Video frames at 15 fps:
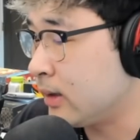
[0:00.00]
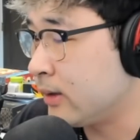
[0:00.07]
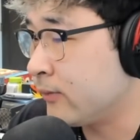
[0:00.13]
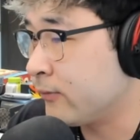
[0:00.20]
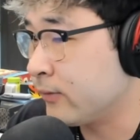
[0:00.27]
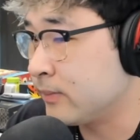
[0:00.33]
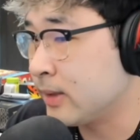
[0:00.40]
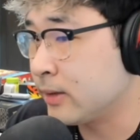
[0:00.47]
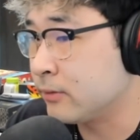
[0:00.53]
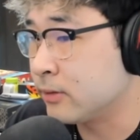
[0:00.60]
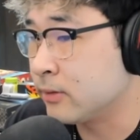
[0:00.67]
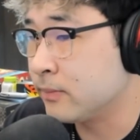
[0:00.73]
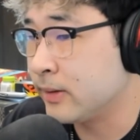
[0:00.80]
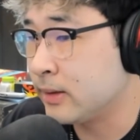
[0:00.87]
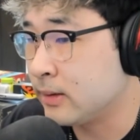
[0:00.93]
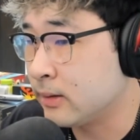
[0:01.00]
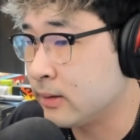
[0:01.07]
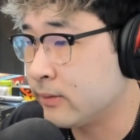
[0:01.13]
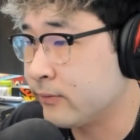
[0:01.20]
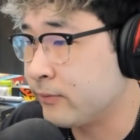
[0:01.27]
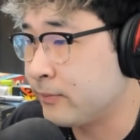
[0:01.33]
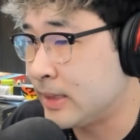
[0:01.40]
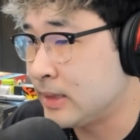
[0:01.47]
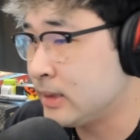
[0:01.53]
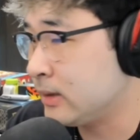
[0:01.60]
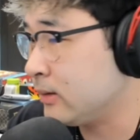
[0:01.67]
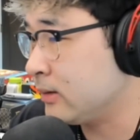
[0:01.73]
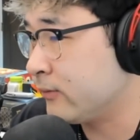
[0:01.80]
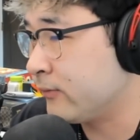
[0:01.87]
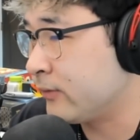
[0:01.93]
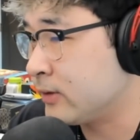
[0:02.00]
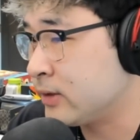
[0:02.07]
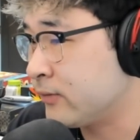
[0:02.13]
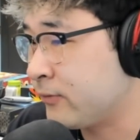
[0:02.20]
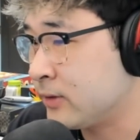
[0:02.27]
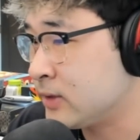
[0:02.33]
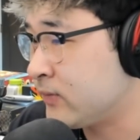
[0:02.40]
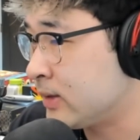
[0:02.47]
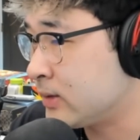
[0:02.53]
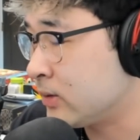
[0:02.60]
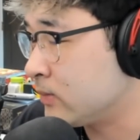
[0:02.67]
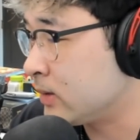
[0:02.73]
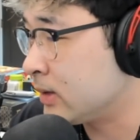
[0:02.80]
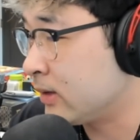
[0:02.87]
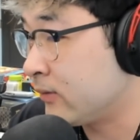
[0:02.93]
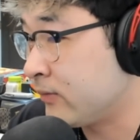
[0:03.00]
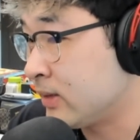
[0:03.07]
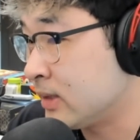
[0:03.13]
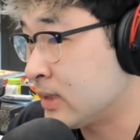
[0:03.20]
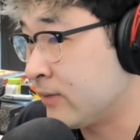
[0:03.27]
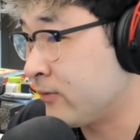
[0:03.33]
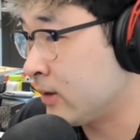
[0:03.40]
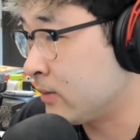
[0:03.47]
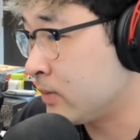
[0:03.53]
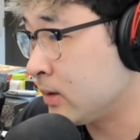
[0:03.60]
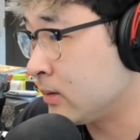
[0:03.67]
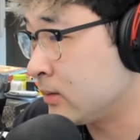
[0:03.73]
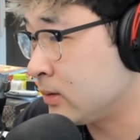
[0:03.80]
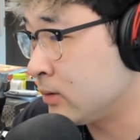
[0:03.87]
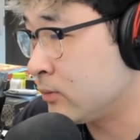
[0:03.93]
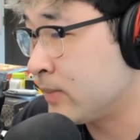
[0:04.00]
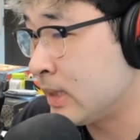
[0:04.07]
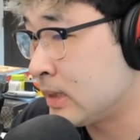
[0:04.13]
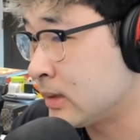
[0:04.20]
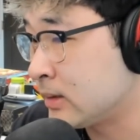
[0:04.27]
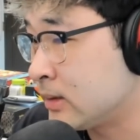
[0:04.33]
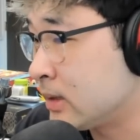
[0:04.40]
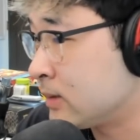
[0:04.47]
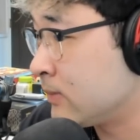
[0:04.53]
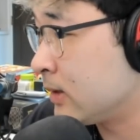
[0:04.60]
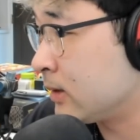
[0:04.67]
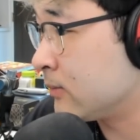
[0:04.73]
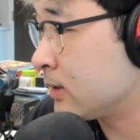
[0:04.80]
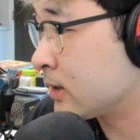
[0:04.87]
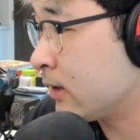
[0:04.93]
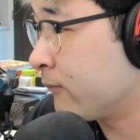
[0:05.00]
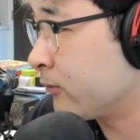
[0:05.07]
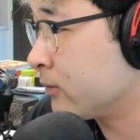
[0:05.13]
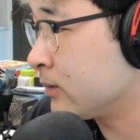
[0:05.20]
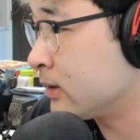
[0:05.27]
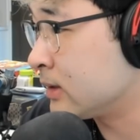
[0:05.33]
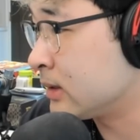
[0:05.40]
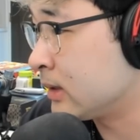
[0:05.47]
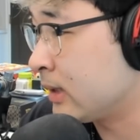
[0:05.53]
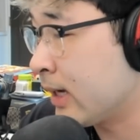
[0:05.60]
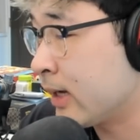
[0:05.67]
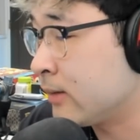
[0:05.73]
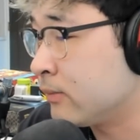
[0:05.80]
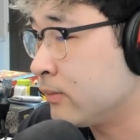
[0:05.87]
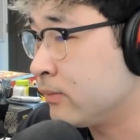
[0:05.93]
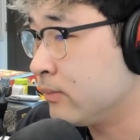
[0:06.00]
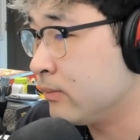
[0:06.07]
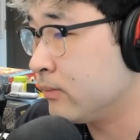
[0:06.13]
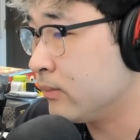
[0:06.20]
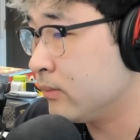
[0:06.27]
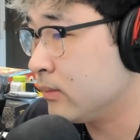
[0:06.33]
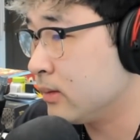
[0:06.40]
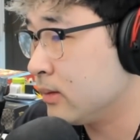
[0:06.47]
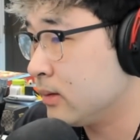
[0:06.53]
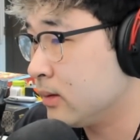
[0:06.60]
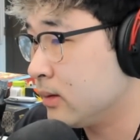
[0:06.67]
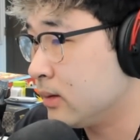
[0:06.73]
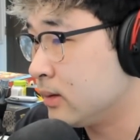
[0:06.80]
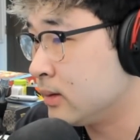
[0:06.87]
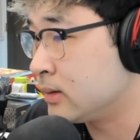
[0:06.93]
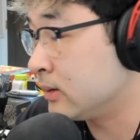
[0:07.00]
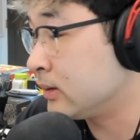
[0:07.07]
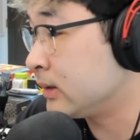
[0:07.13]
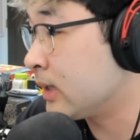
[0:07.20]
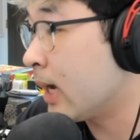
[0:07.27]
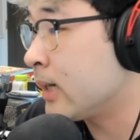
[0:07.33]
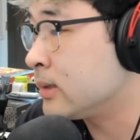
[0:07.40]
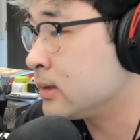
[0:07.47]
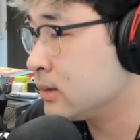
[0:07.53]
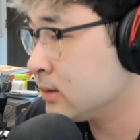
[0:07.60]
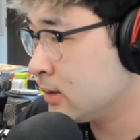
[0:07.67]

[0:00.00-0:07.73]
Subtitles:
from that group, and basically the first vet told me that if he has FIP, you basically just make him as comfortable as he can until he dies.